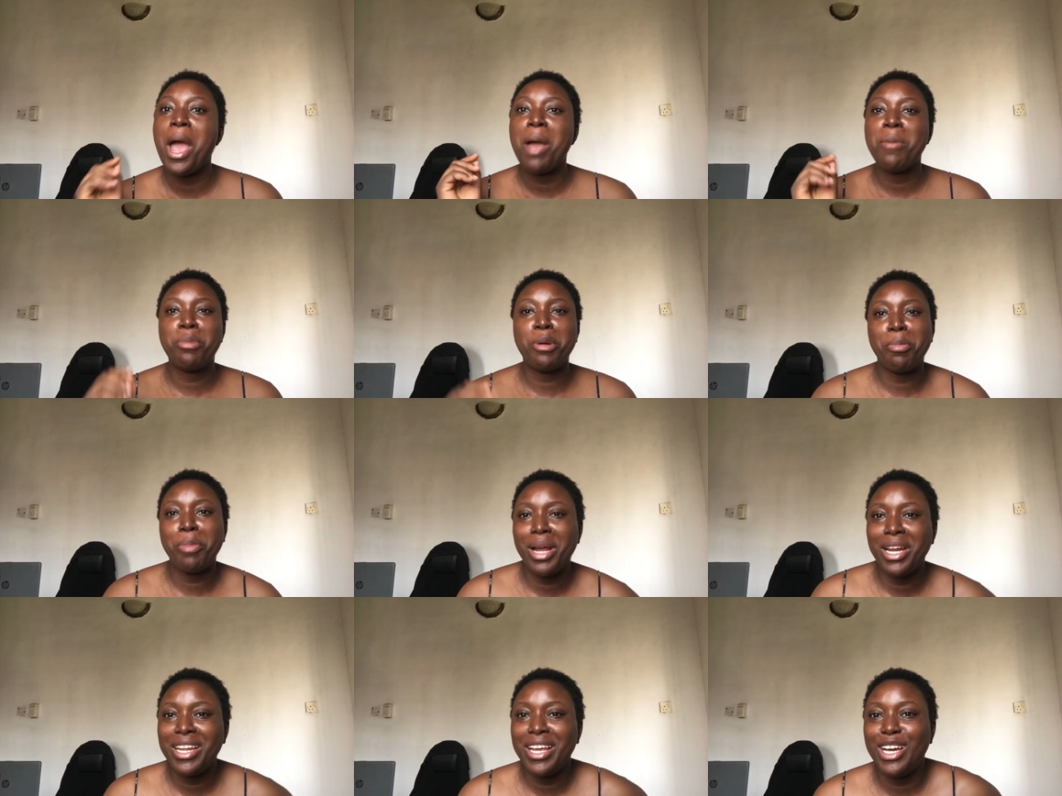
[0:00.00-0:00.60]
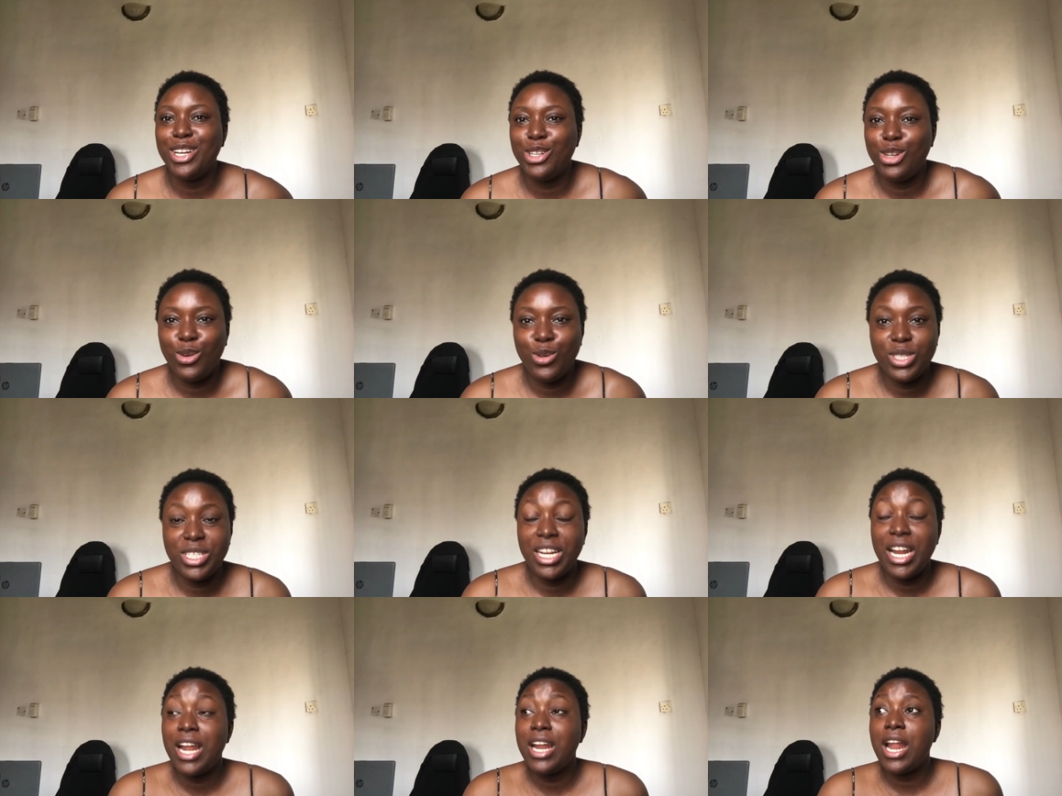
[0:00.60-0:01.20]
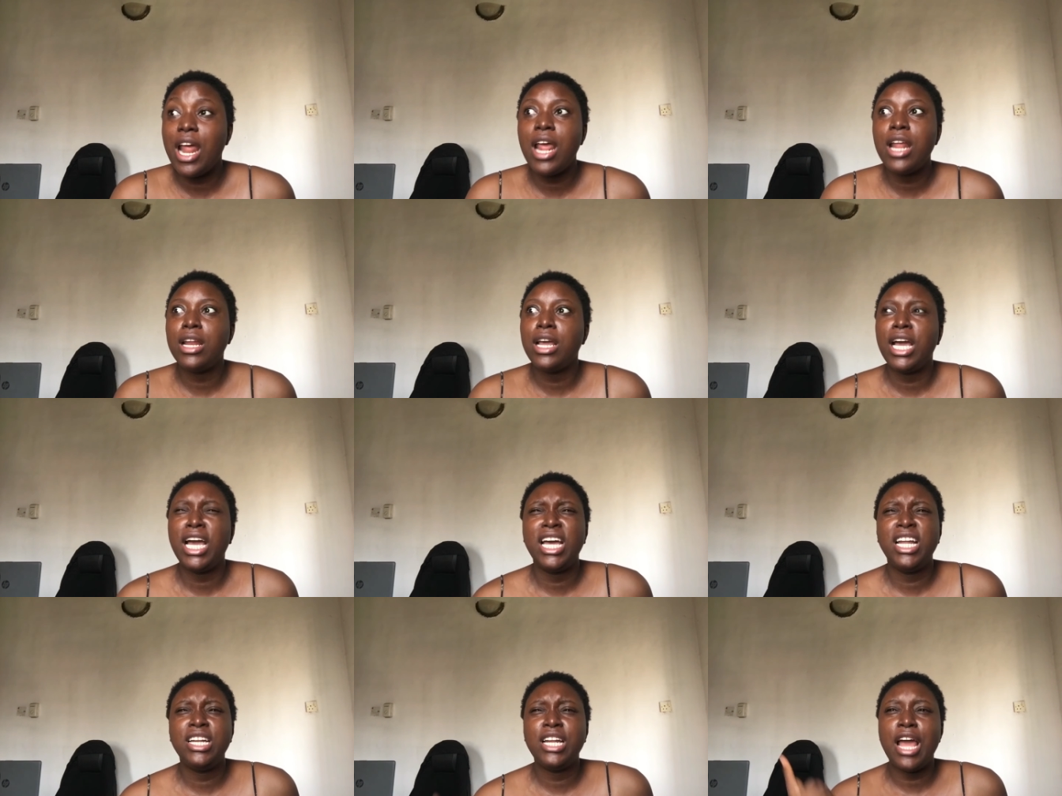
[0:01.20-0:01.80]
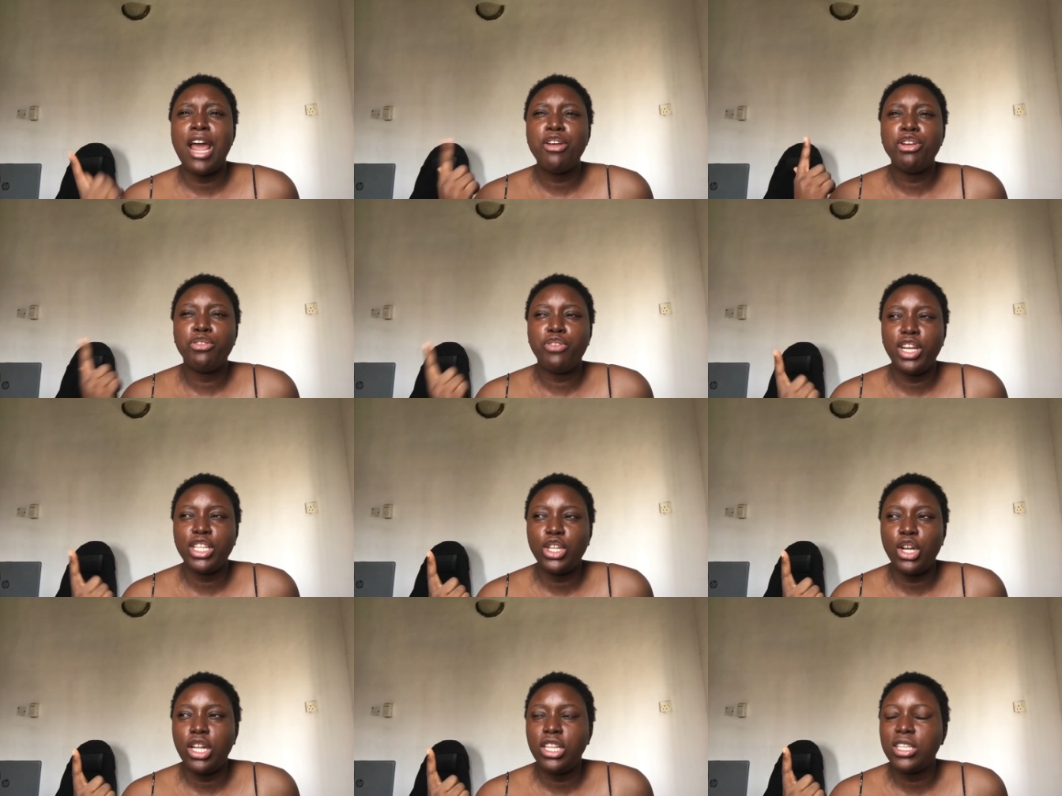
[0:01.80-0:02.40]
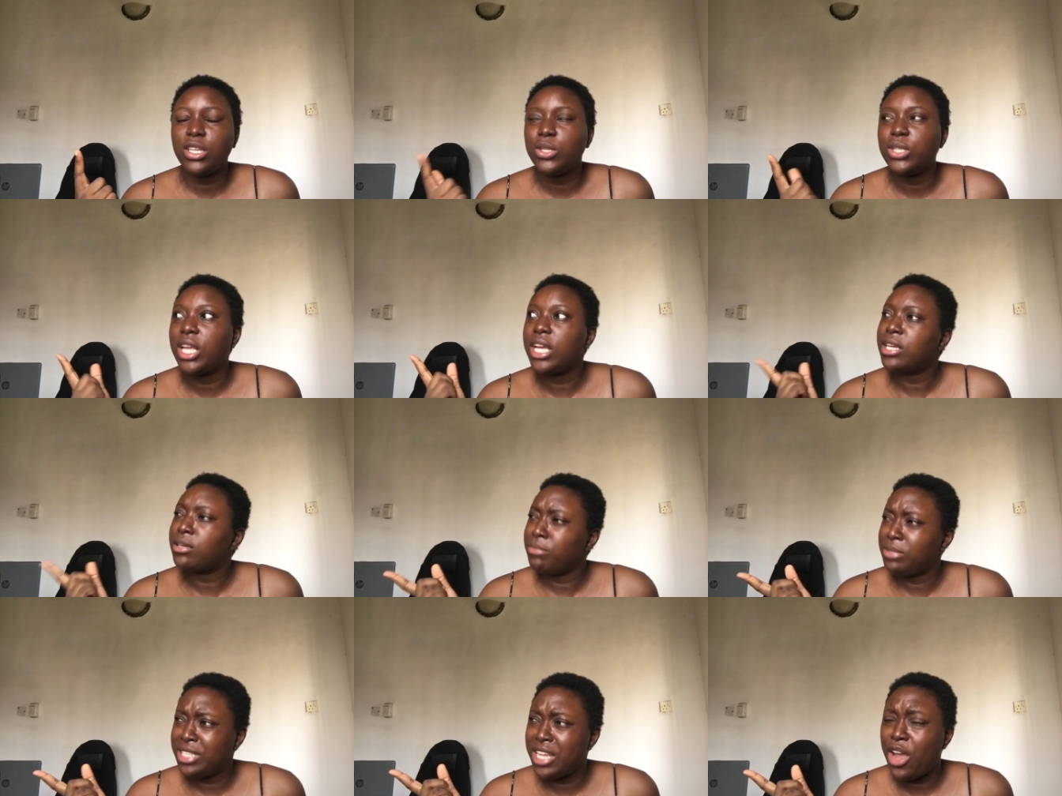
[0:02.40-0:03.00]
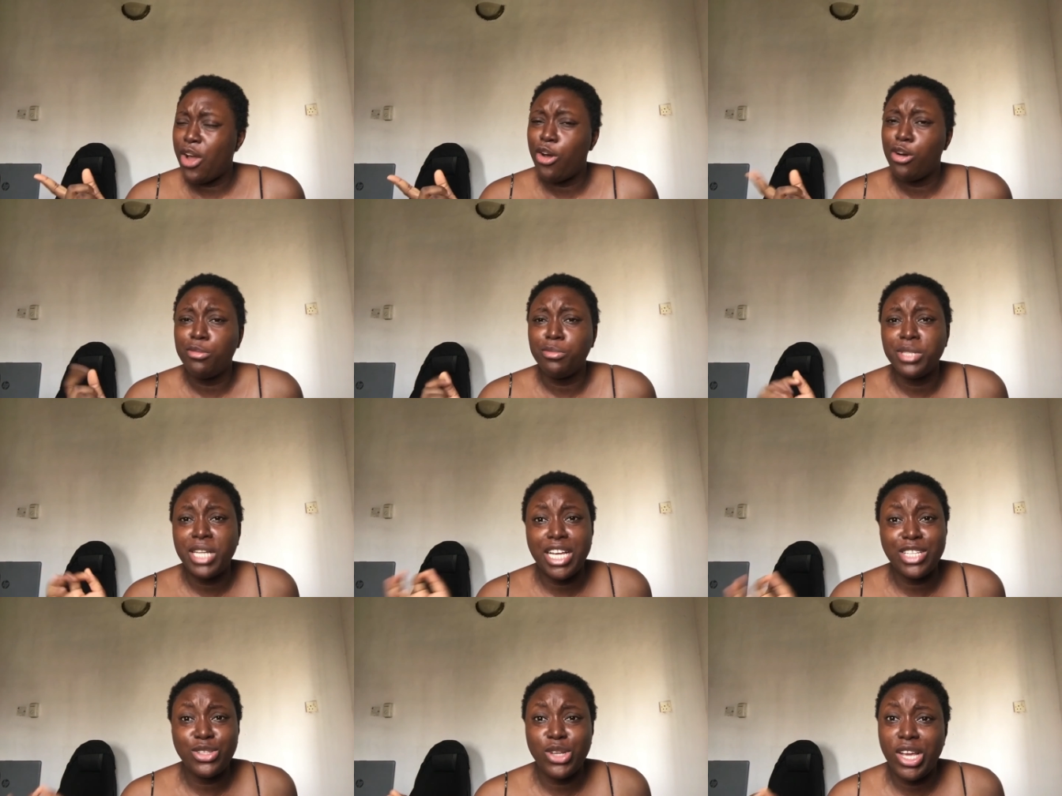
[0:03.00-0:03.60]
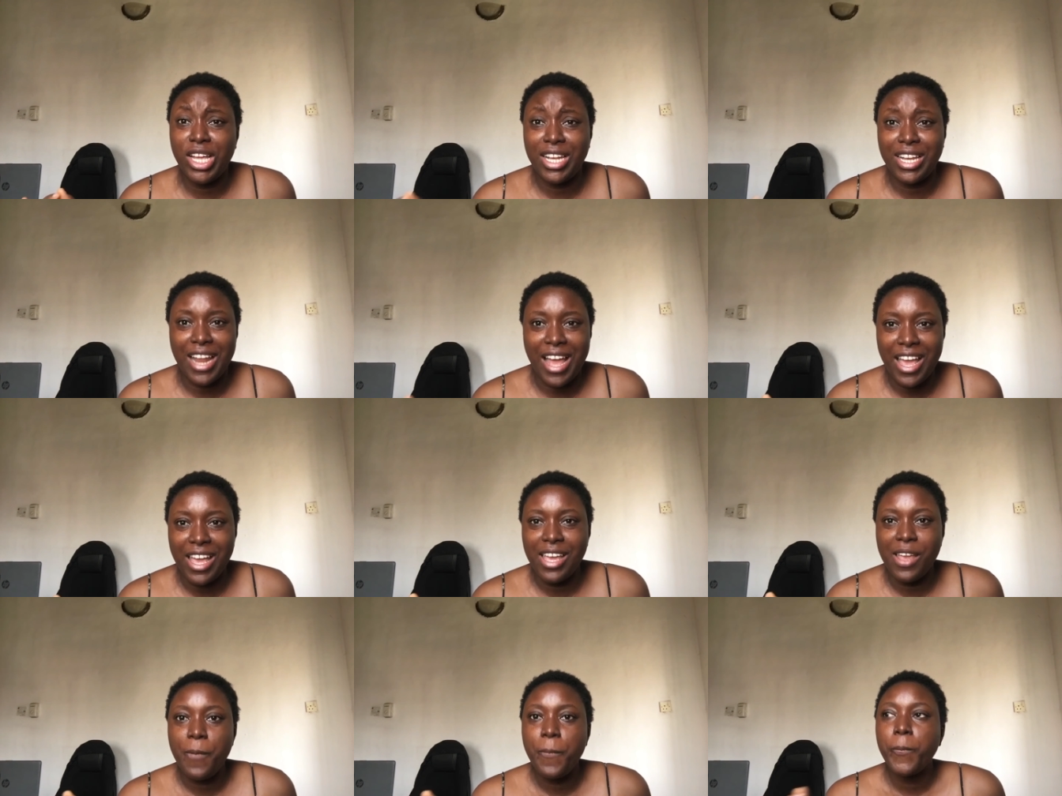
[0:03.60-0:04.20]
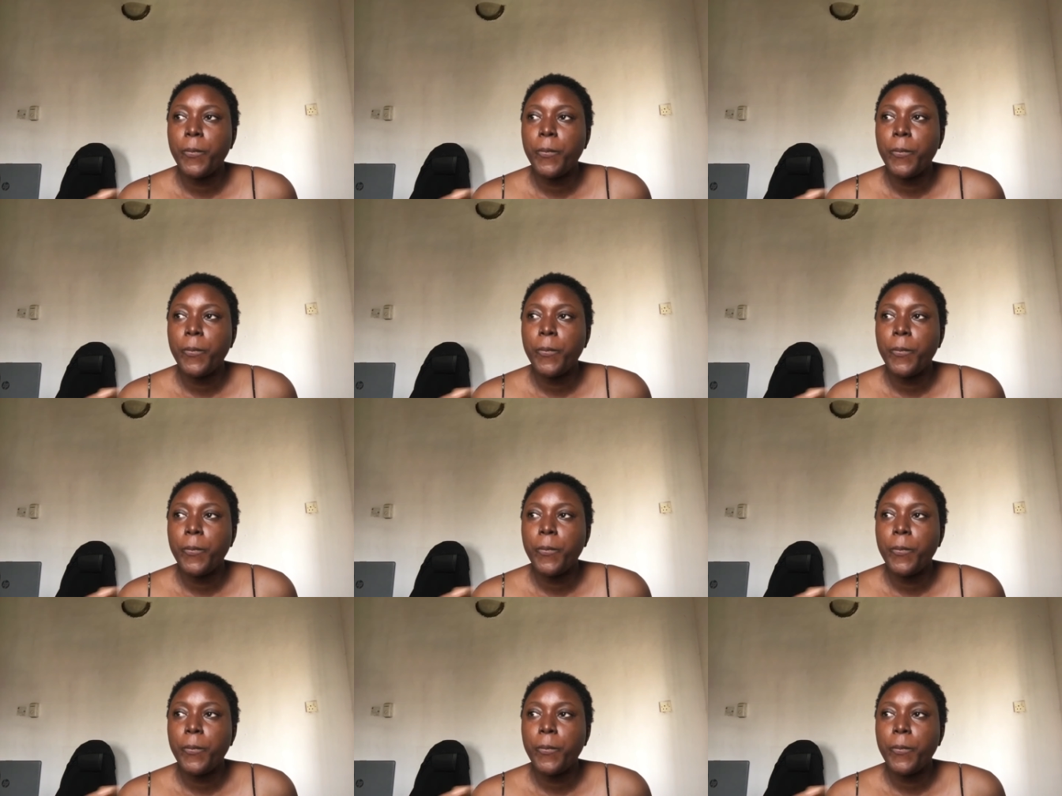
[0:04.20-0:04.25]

properly adulted and i, I, I reflected on that like damn that's not a lie